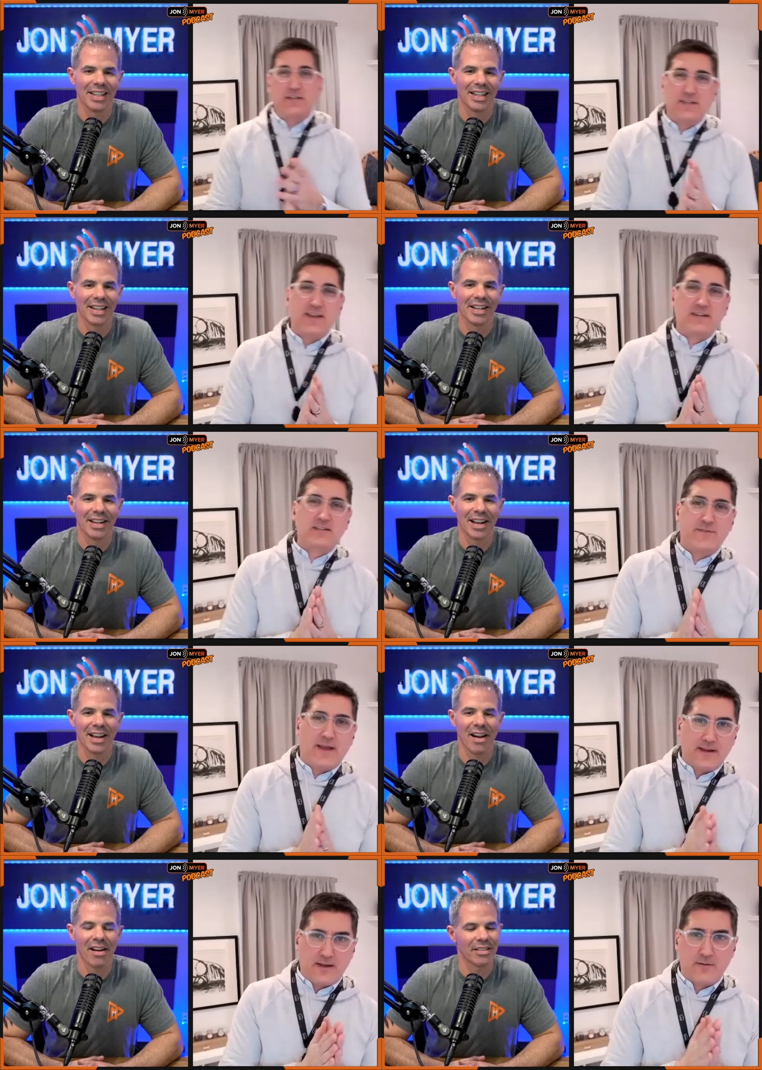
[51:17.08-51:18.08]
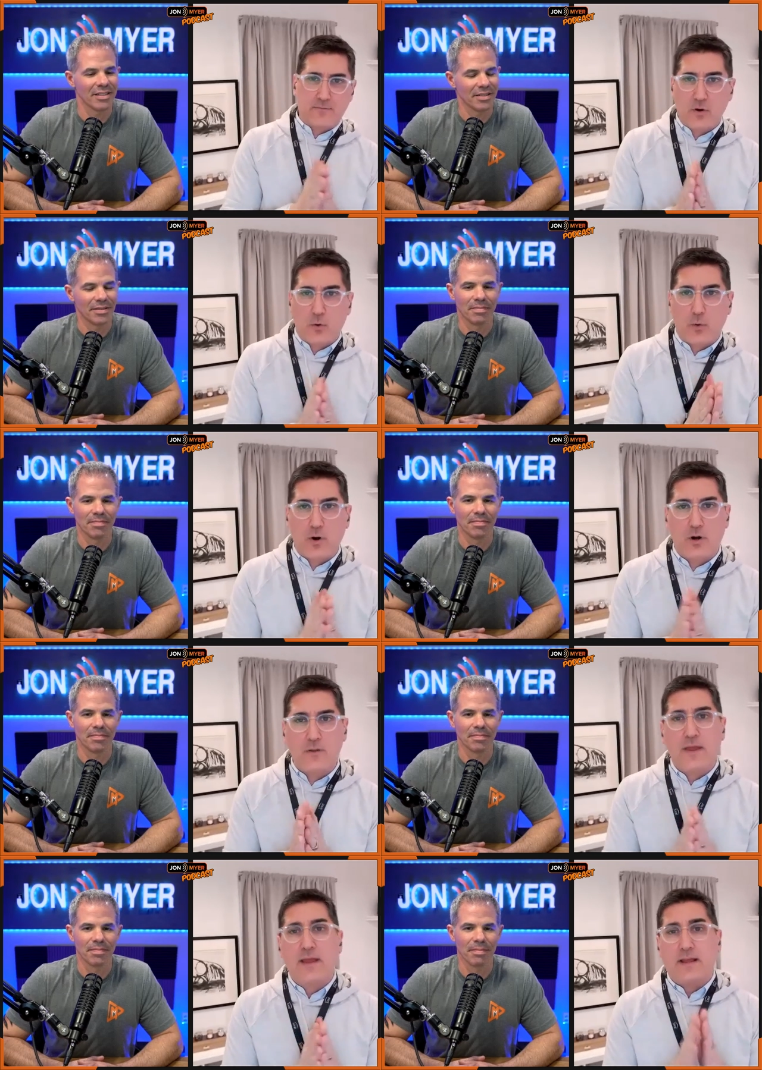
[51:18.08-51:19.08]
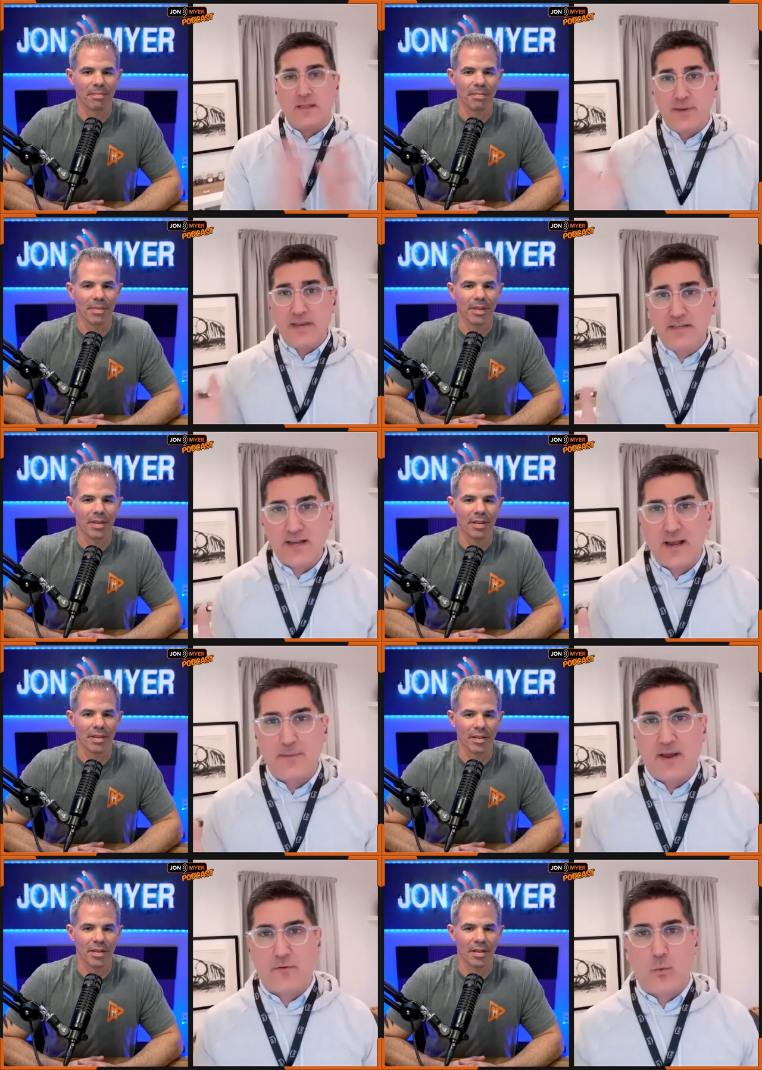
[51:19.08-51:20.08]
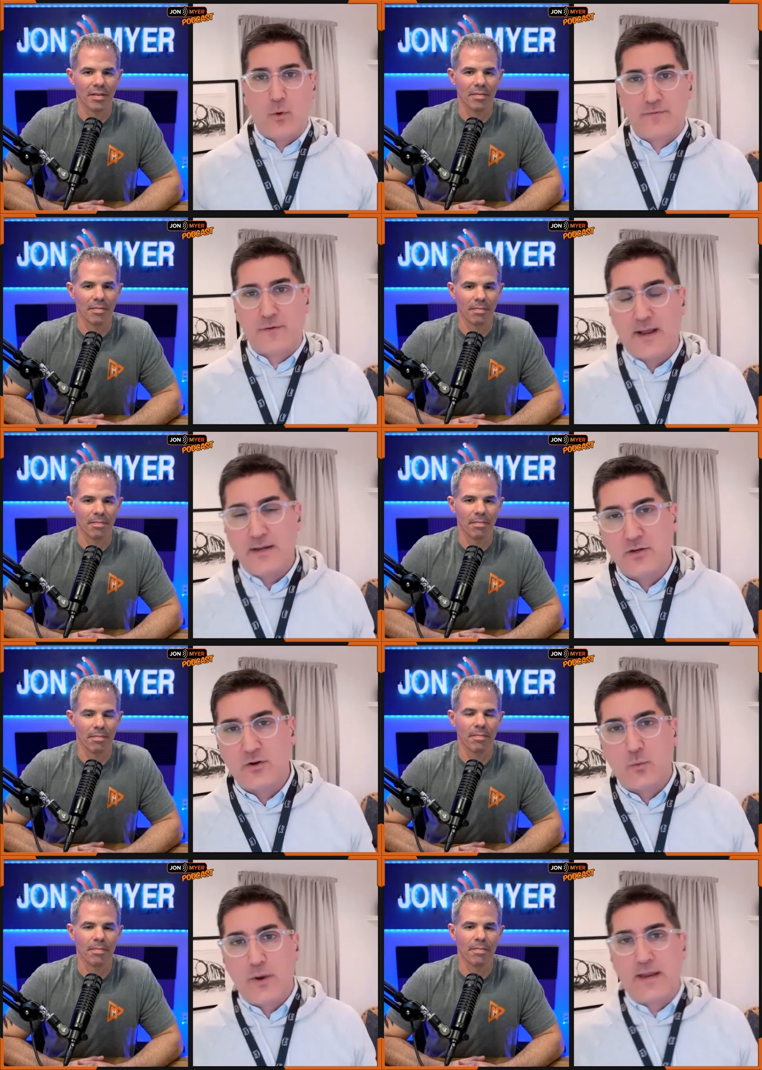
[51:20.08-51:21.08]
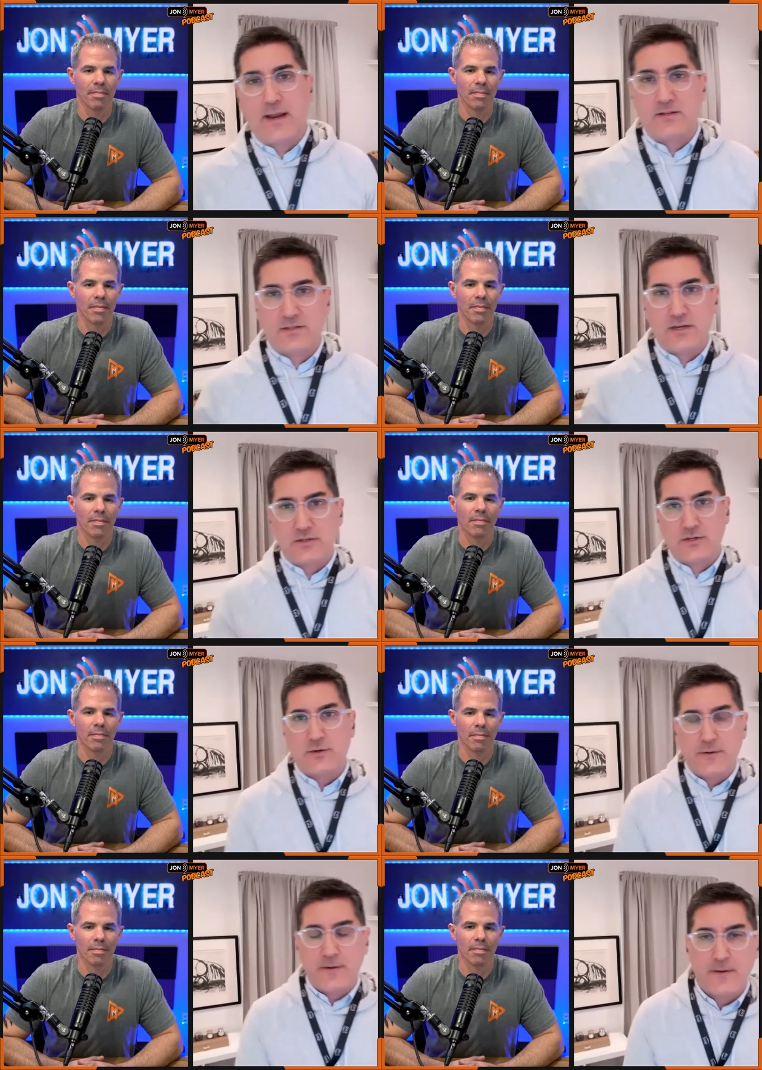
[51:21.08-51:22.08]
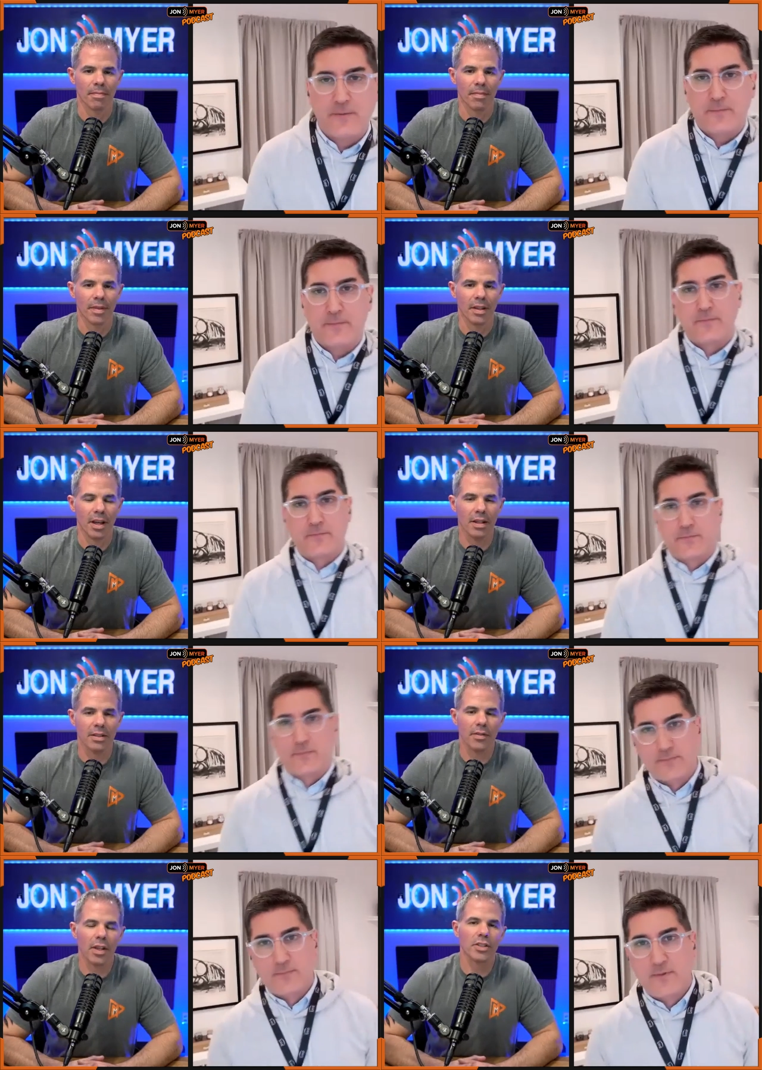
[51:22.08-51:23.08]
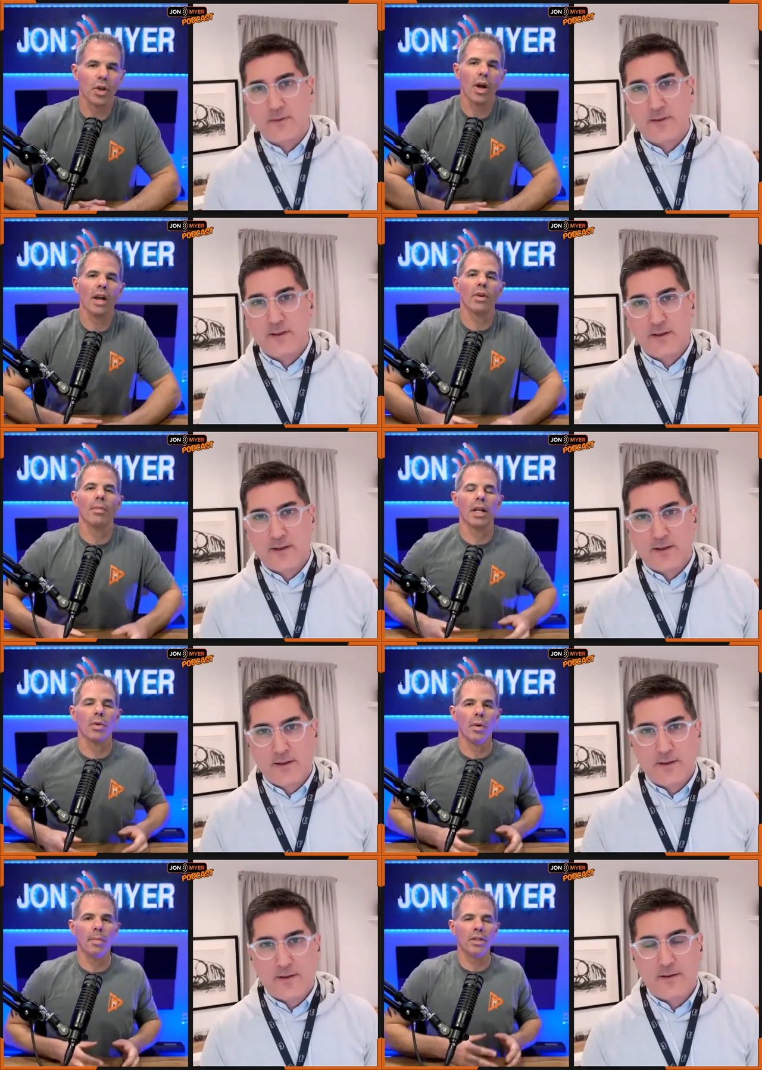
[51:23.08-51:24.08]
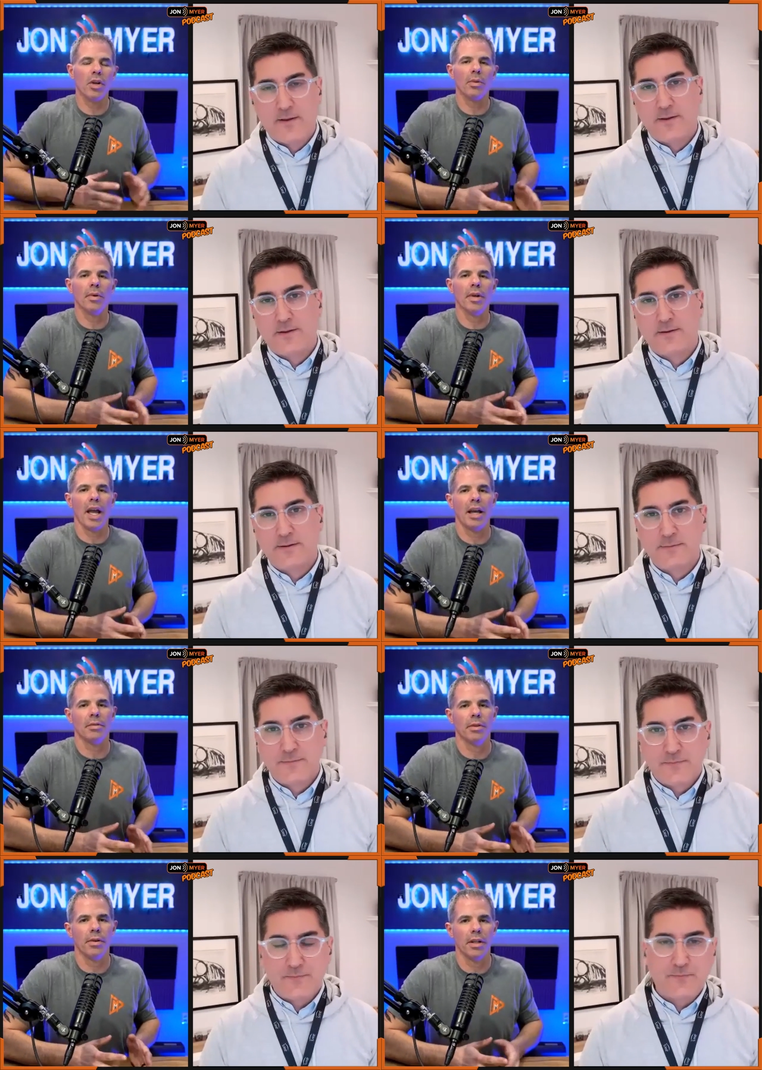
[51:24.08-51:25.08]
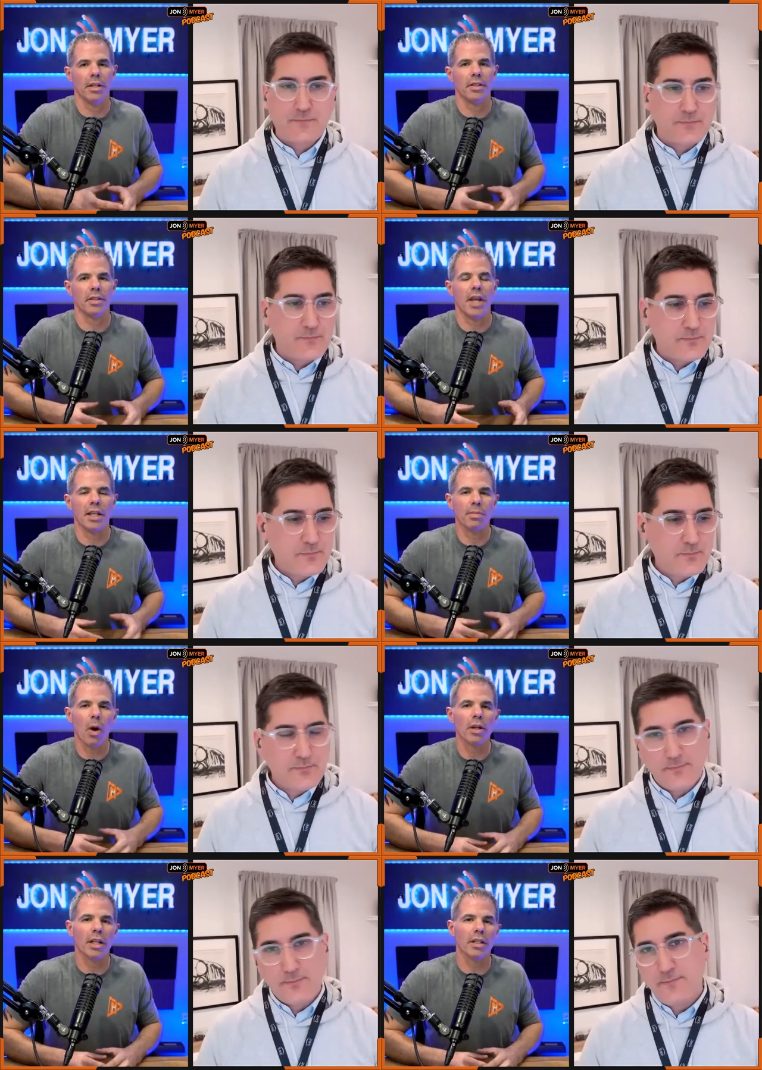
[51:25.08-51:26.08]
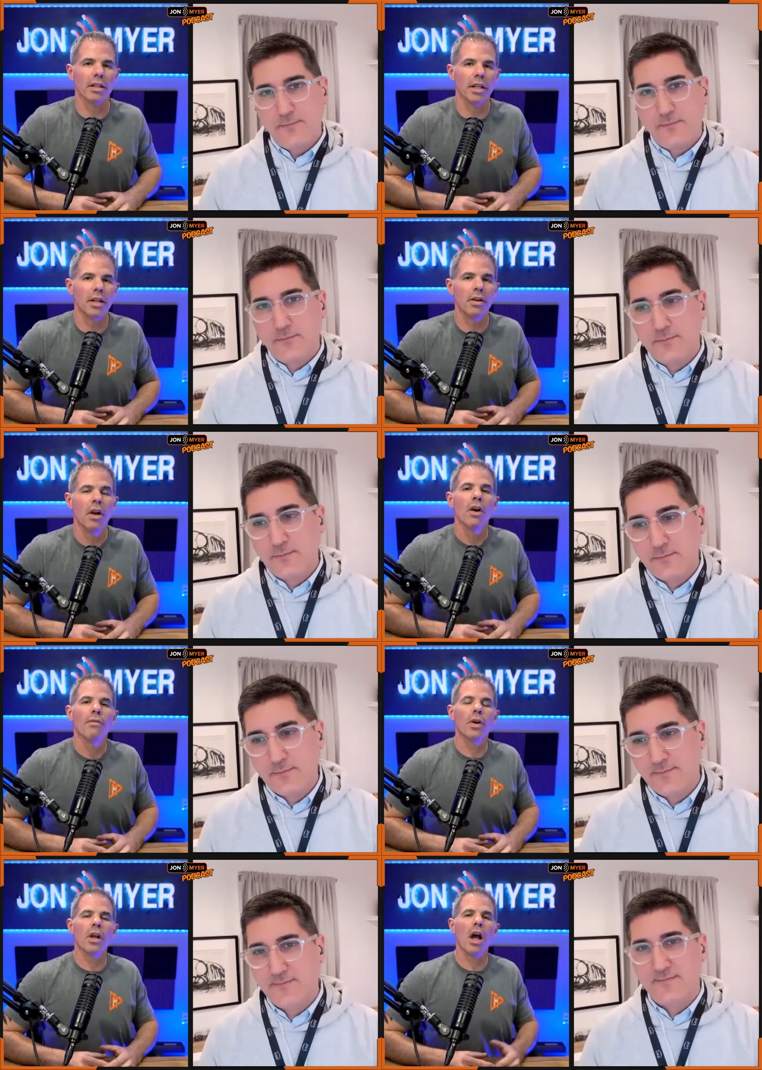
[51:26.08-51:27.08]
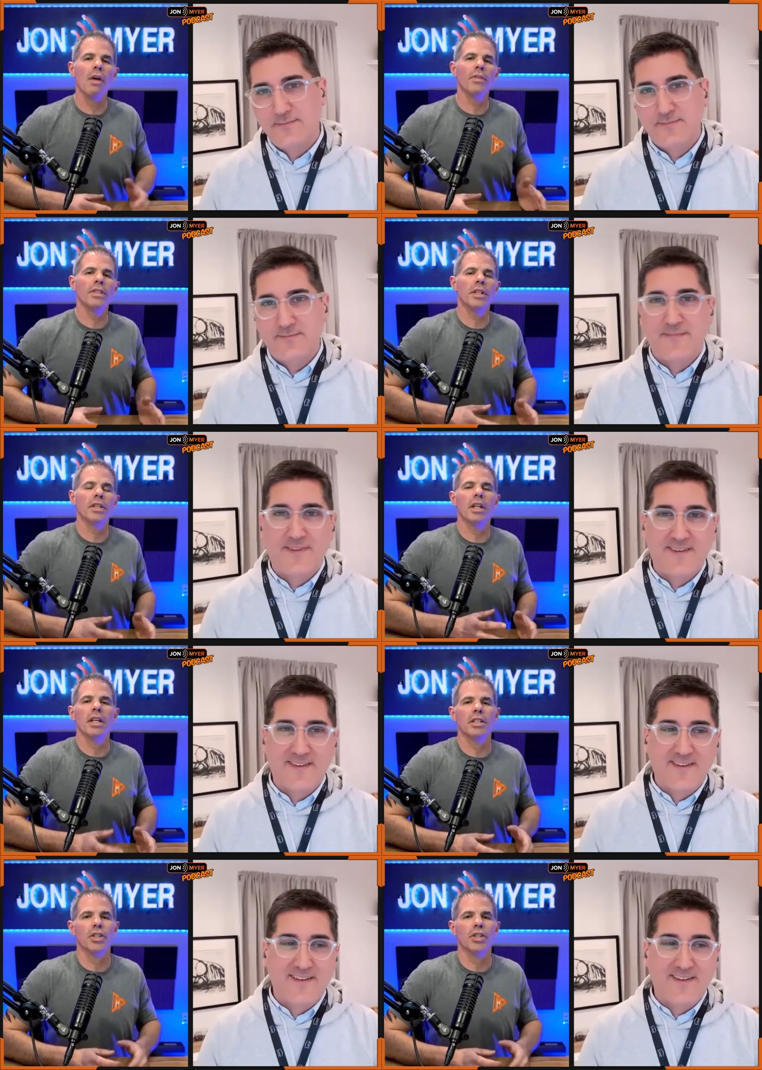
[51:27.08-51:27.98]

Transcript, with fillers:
Speaker 1: you at the next event in the real world. In the meantime, have a wonderful end to your week, and I'll see you soon.
Speaker 2: Yes, definitely. So everybody, we've been talking with Adam Kranitz, a SaaS marketing leader for Conferencing Like a